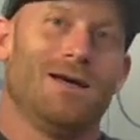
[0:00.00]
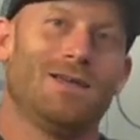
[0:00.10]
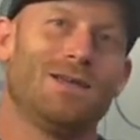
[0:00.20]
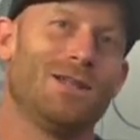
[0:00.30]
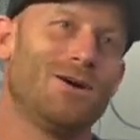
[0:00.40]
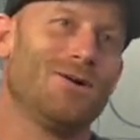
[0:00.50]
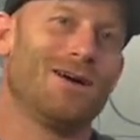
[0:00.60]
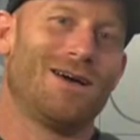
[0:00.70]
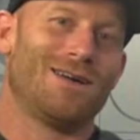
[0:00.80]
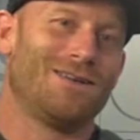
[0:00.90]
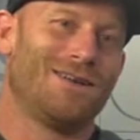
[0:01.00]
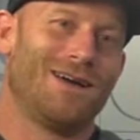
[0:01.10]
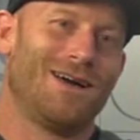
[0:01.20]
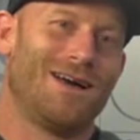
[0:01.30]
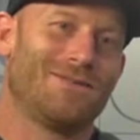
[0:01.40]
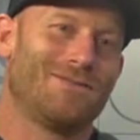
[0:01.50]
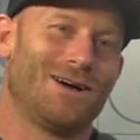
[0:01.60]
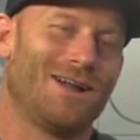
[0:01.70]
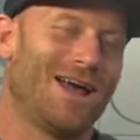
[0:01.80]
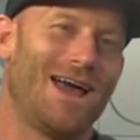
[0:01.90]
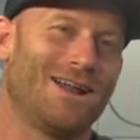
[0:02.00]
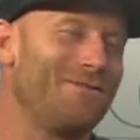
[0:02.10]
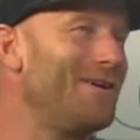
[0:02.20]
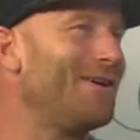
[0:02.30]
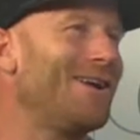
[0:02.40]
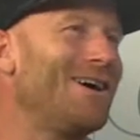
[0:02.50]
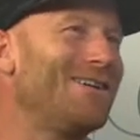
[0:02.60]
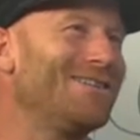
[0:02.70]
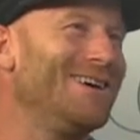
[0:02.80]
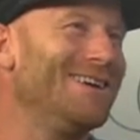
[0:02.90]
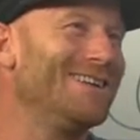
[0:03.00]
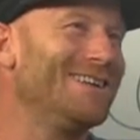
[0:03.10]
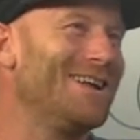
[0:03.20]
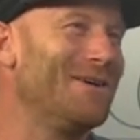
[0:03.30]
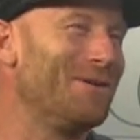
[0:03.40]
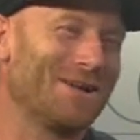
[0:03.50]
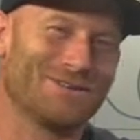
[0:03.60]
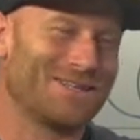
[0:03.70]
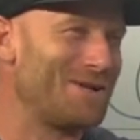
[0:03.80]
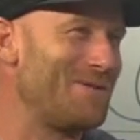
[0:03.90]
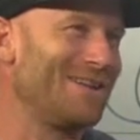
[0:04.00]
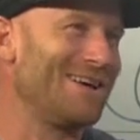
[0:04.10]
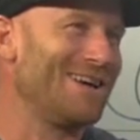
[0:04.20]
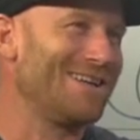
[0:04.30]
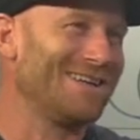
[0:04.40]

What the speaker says: You know, I thought I had it figured out, what it was going to be like.